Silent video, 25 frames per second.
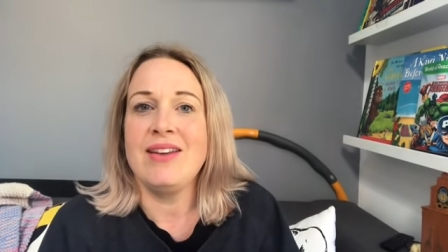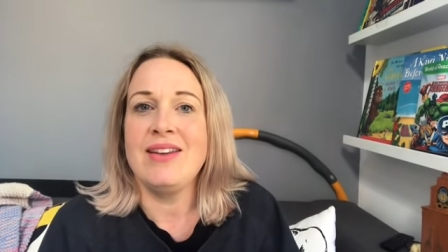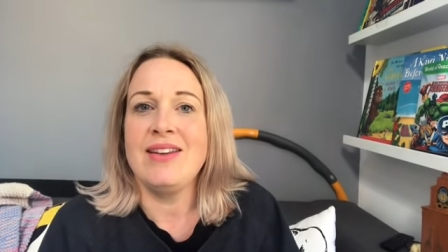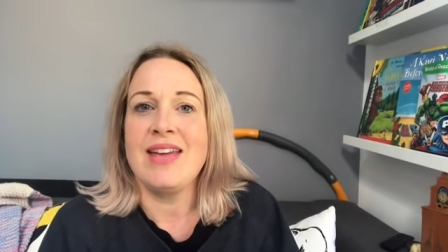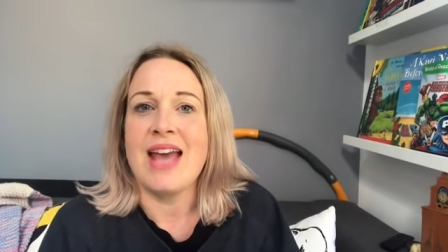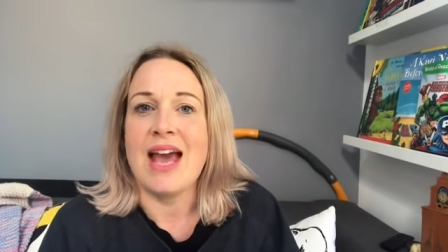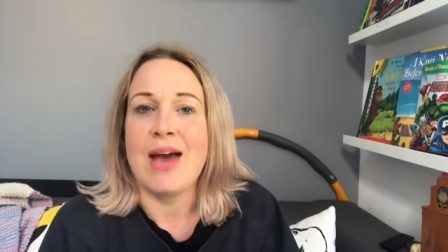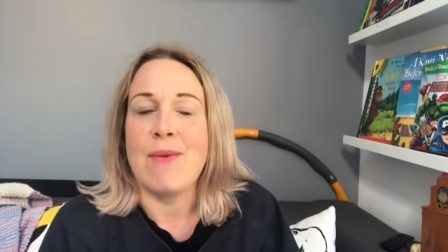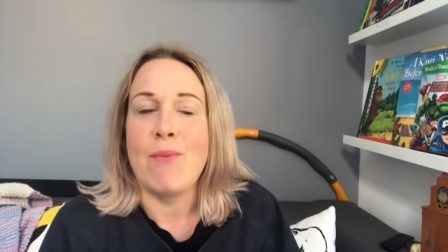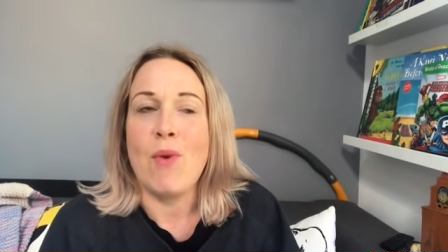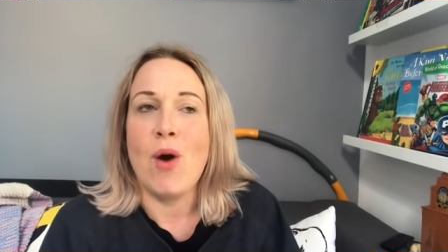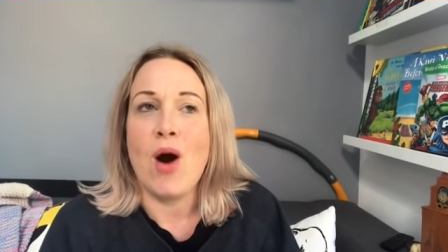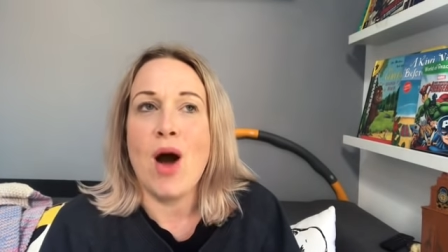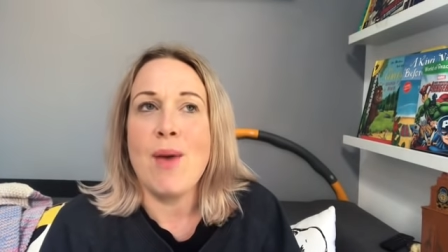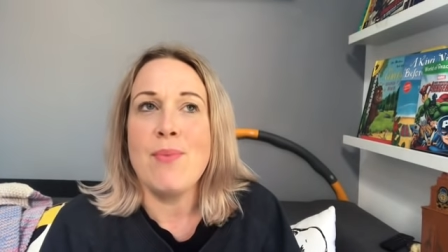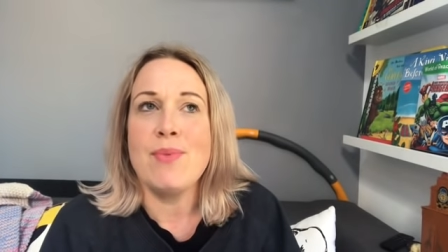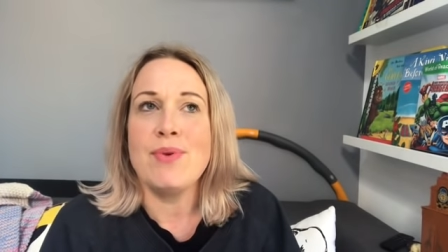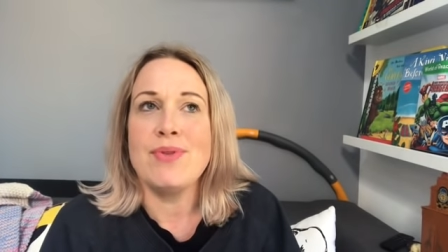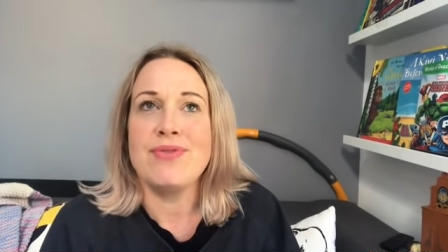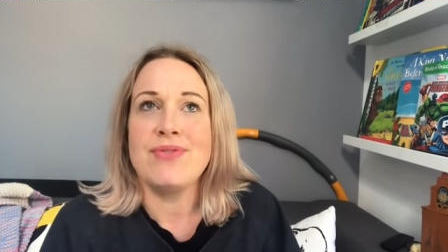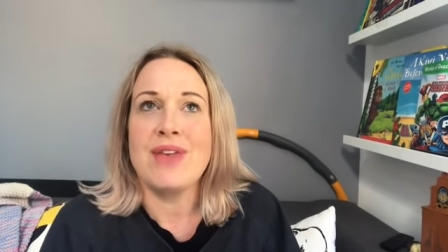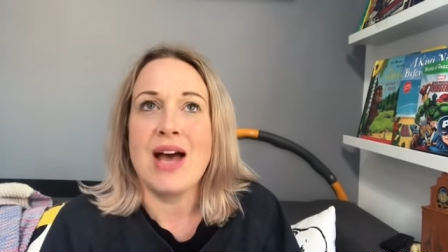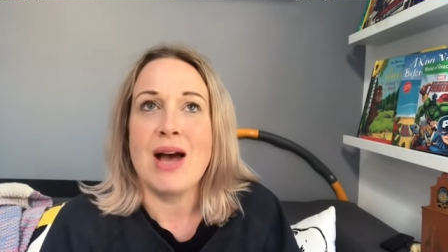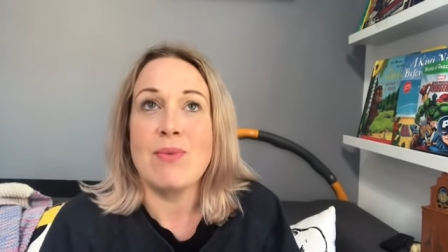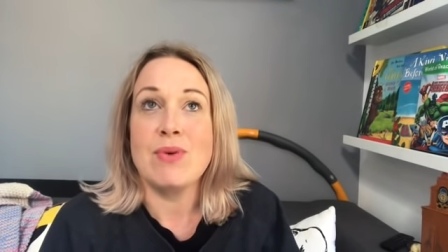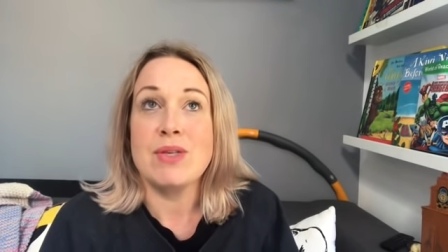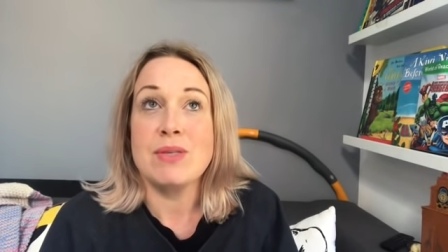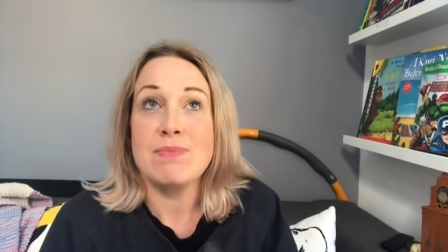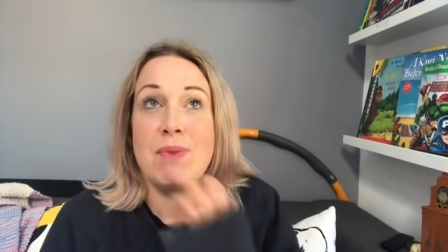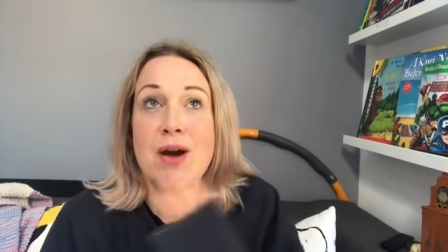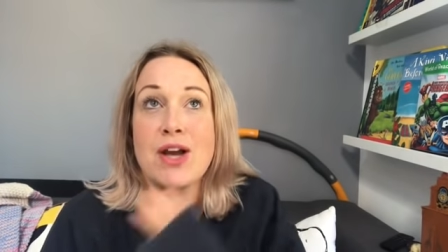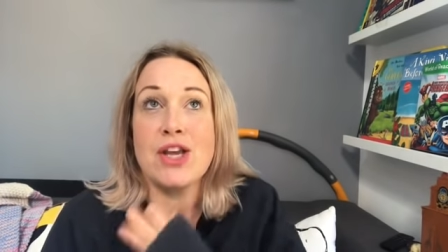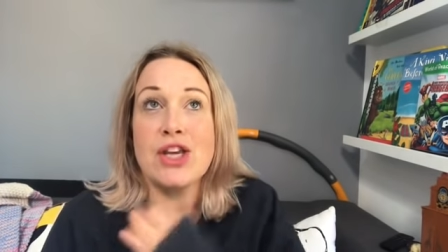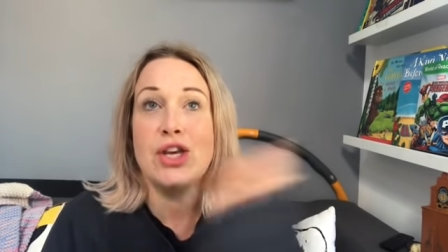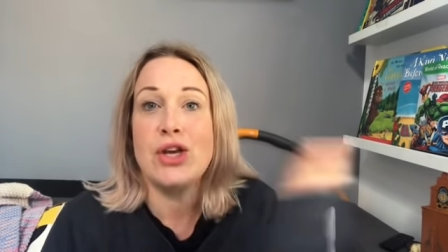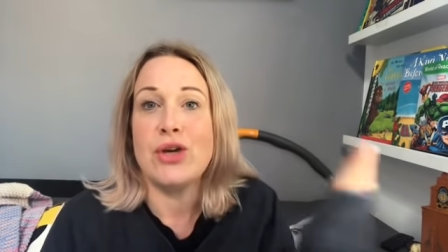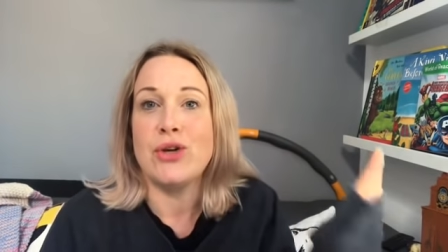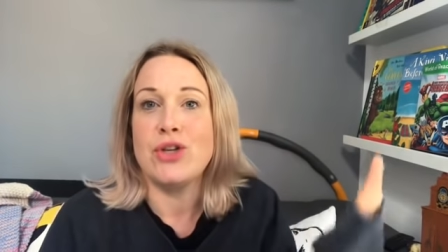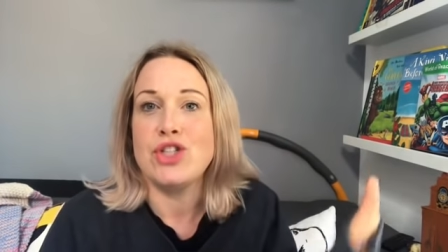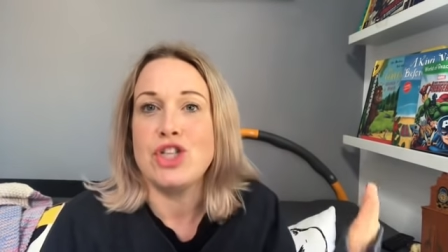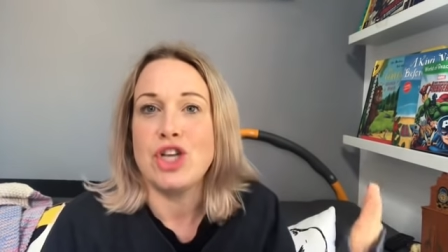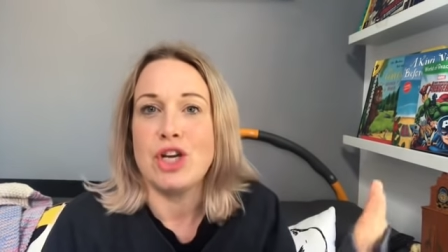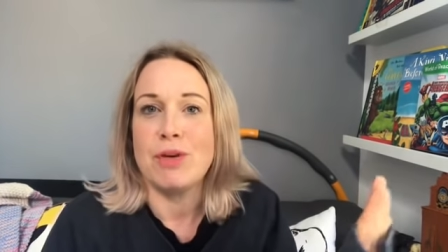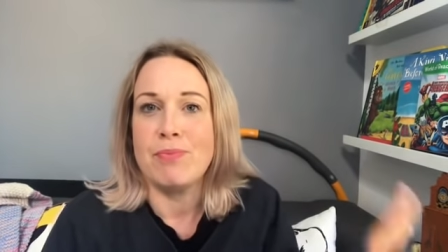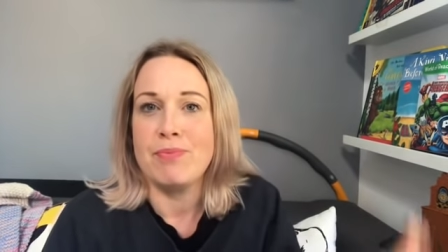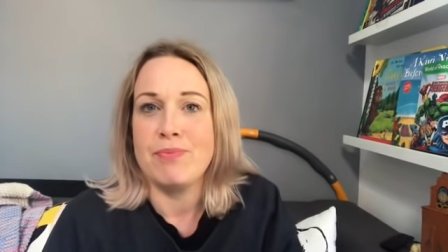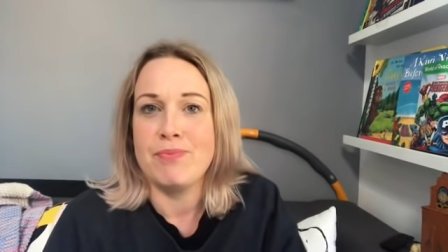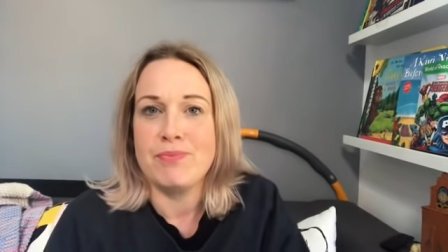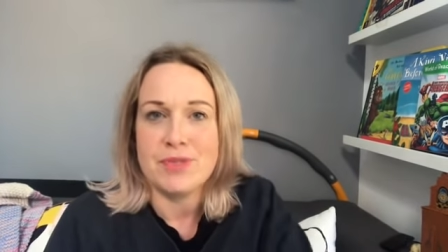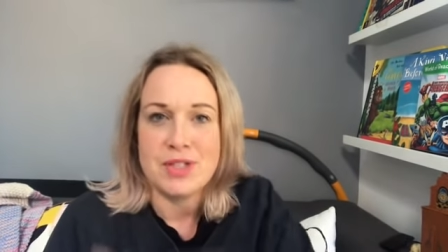yeah, well, I, that was my
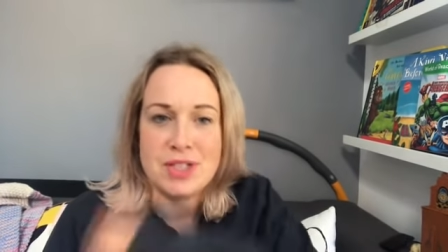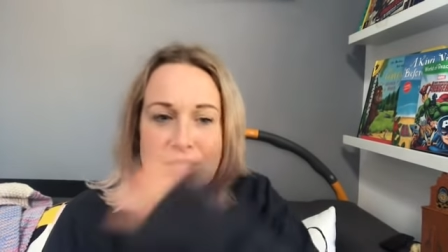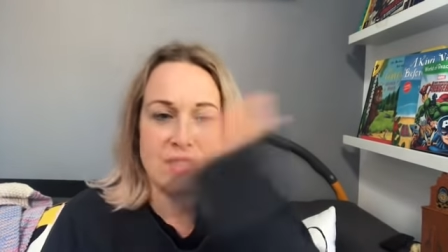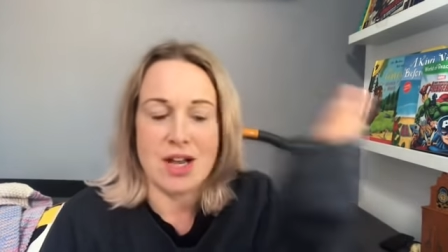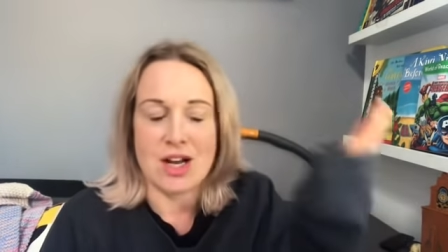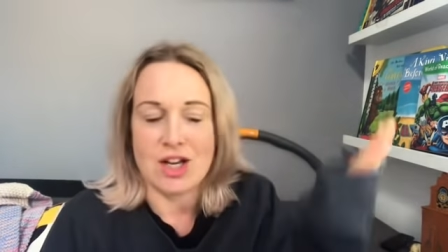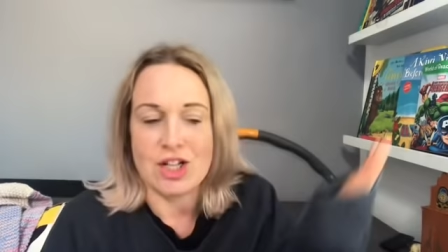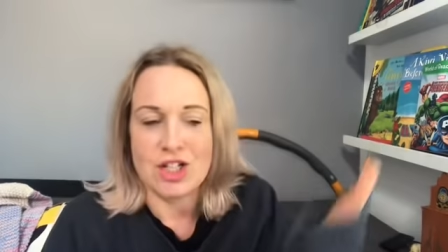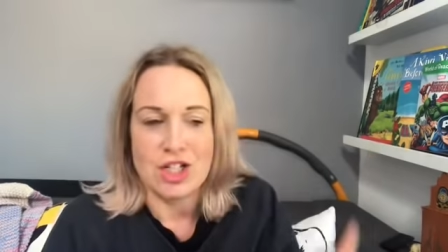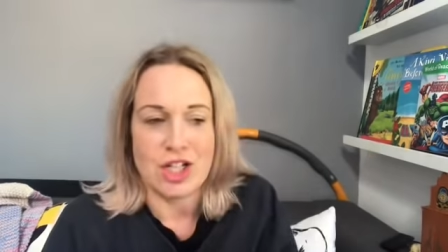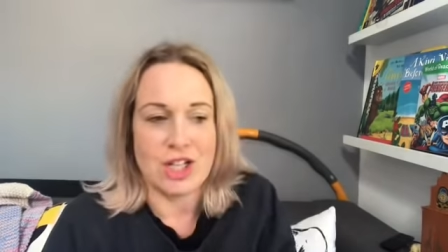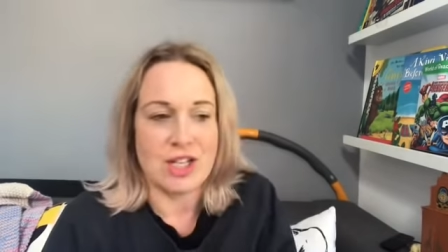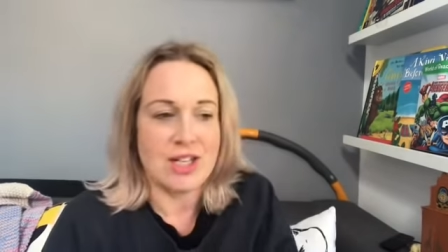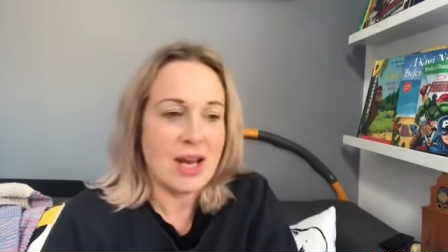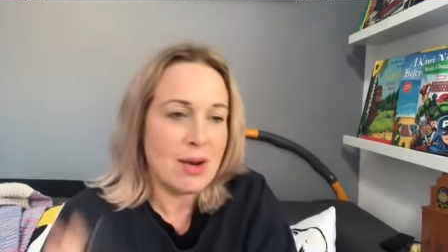YouTube discussion.